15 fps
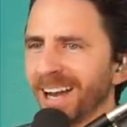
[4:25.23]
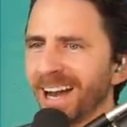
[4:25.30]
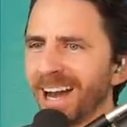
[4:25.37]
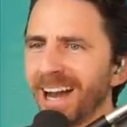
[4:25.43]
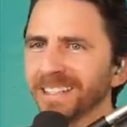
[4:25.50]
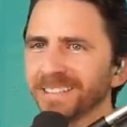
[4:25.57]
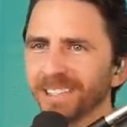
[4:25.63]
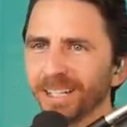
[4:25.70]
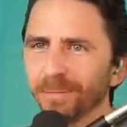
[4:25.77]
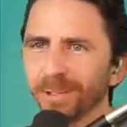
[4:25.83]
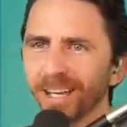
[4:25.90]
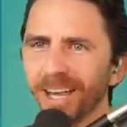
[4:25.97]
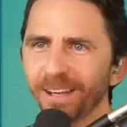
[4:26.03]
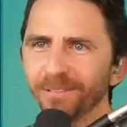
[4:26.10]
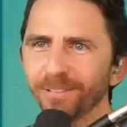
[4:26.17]
Hot tub
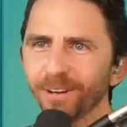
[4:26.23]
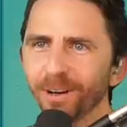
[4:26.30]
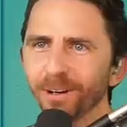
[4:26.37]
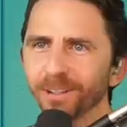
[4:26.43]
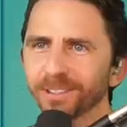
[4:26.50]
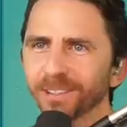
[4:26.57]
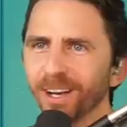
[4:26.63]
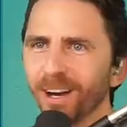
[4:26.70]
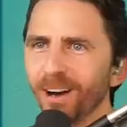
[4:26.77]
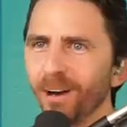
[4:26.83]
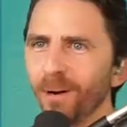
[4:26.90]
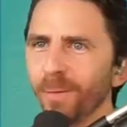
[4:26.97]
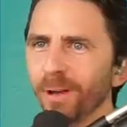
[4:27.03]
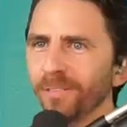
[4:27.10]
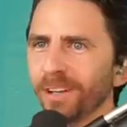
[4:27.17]
gate, folks.
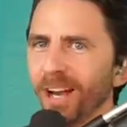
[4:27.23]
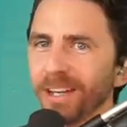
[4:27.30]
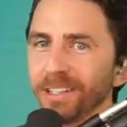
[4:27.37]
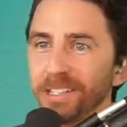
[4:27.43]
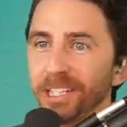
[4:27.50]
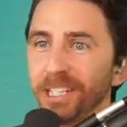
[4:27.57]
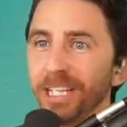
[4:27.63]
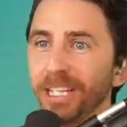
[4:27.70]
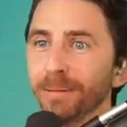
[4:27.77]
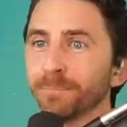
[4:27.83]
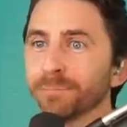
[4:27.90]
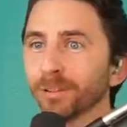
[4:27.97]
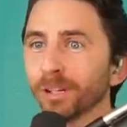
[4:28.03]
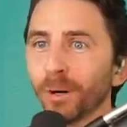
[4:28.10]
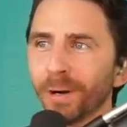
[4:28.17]
Oh, we've got tea
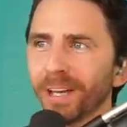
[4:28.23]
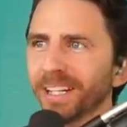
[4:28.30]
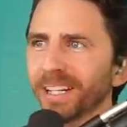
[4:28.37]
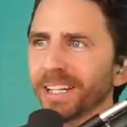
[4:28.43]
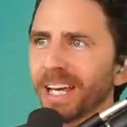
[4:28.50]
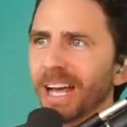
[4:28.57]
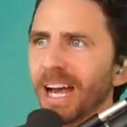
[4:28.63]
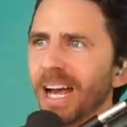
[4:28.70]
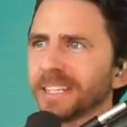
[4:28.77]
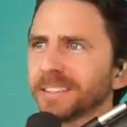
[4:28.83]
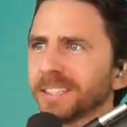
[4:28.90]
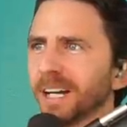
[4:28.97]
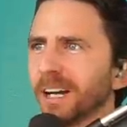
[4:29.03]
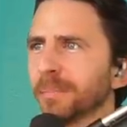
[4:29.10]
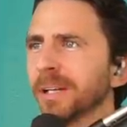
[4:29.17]
brewing in the hot
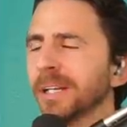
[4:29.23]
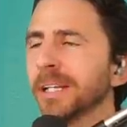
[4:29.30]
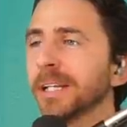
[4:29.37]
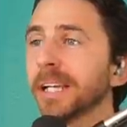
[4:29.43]
tub.